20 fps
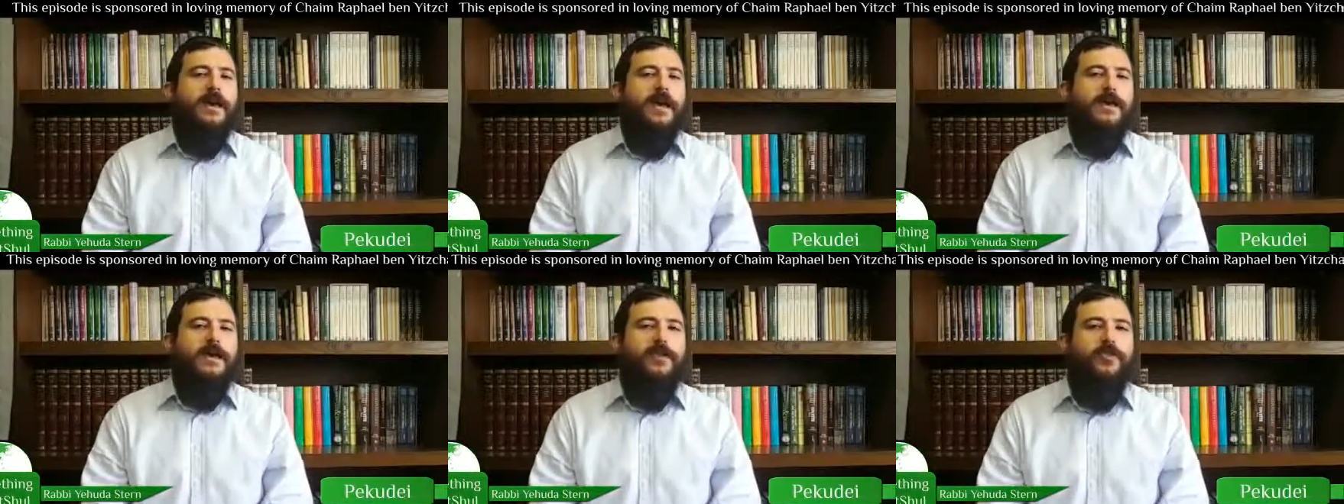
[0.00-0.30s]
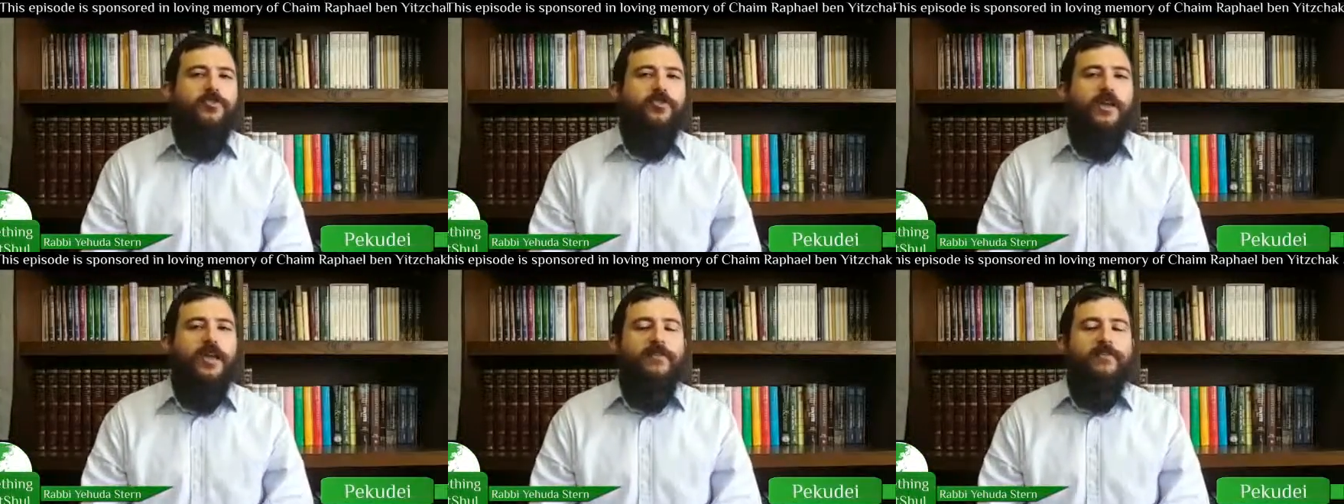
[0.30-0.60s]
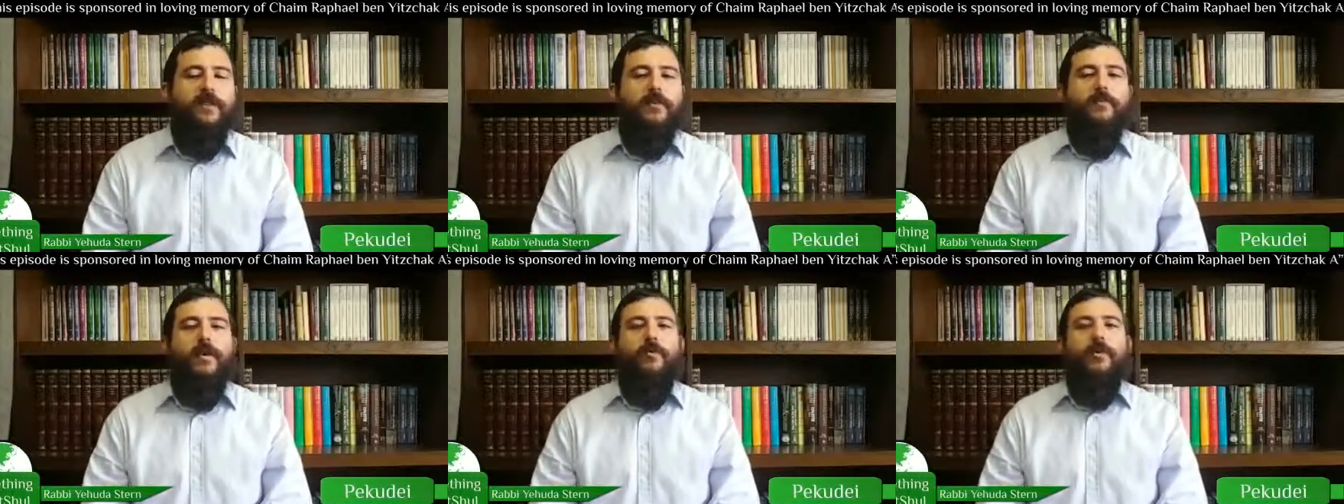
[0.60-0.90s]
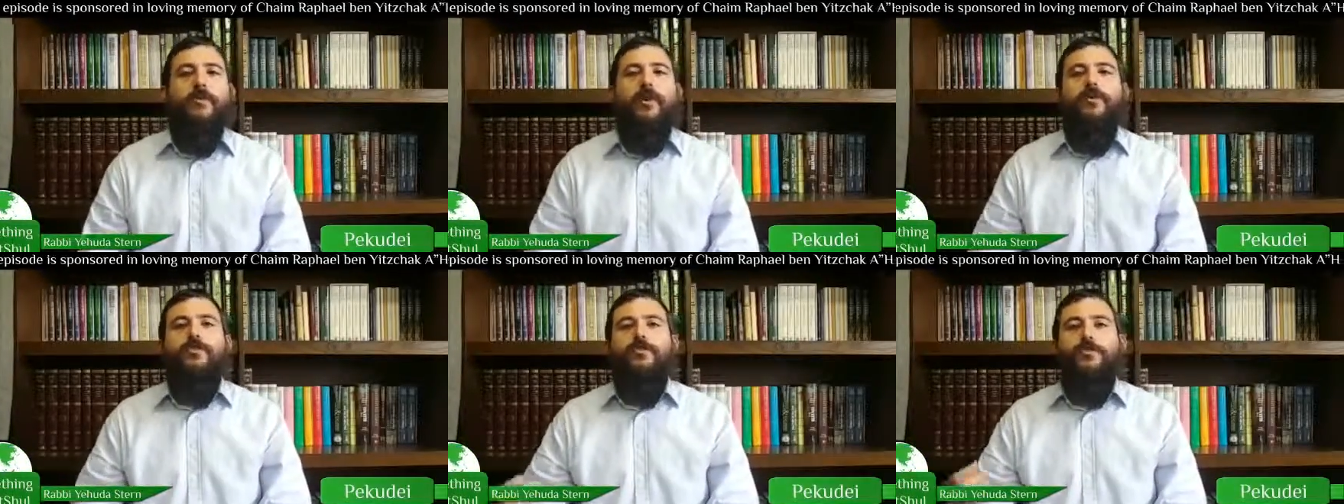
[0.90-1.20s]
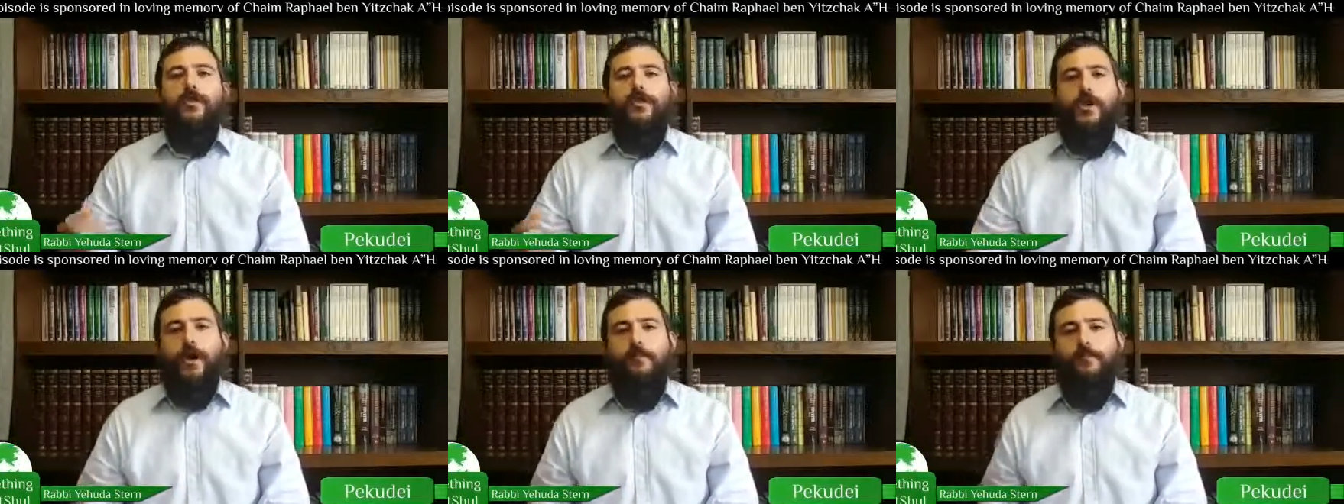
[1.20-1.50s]
in achieving what we want to
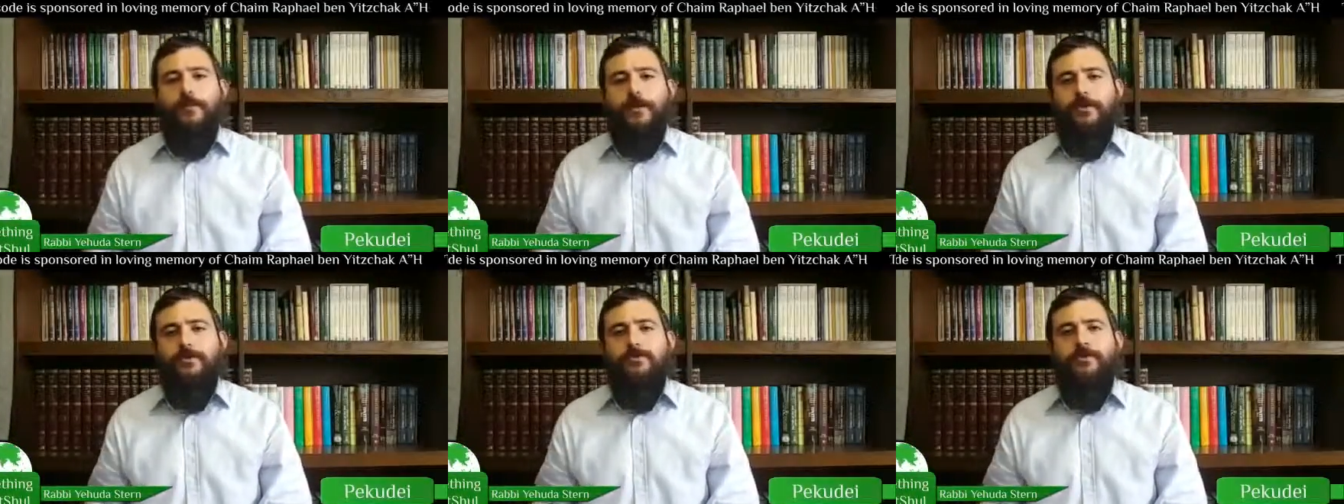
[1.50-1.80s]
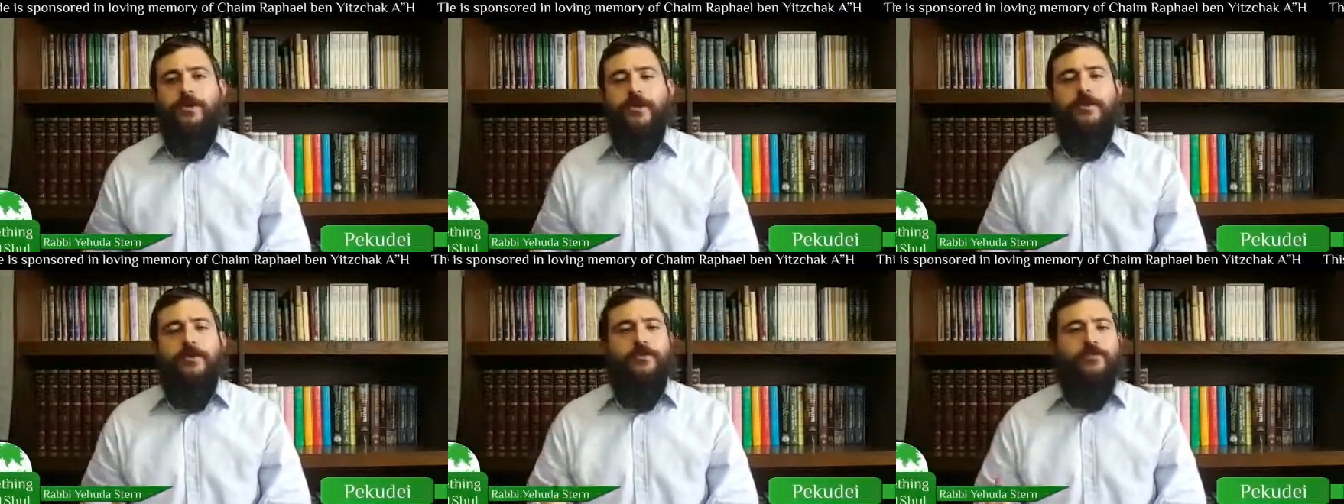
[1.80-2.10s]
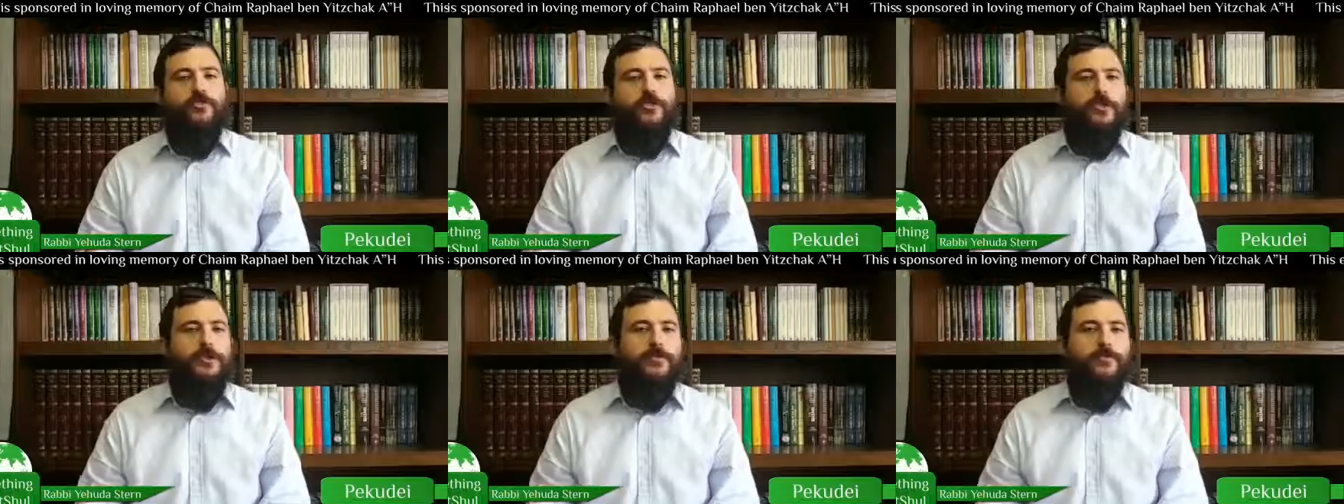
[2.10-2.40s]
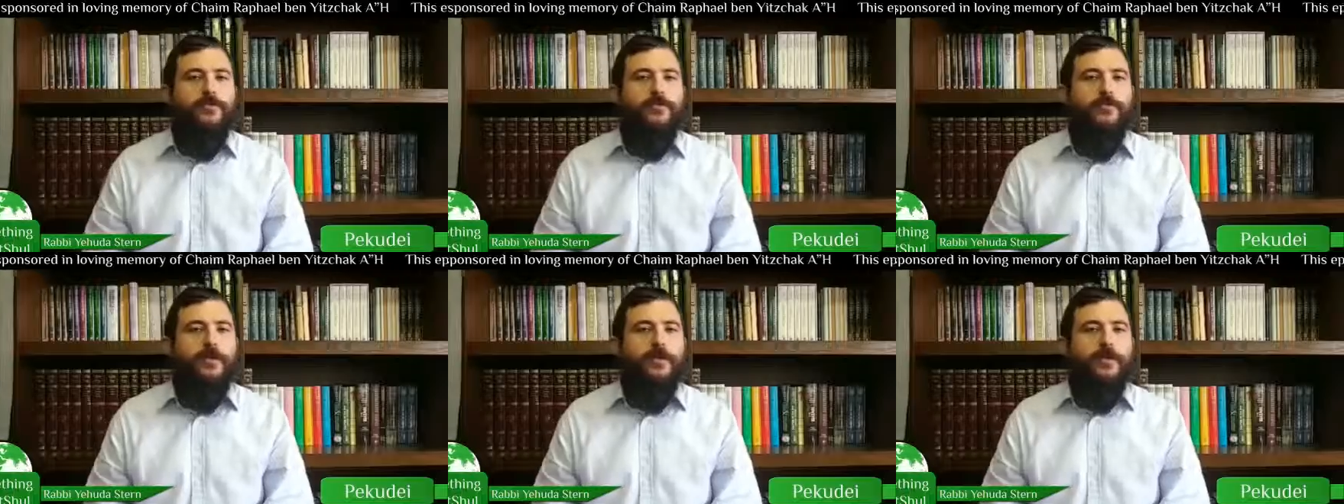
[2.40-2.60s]
accomplish and achieve,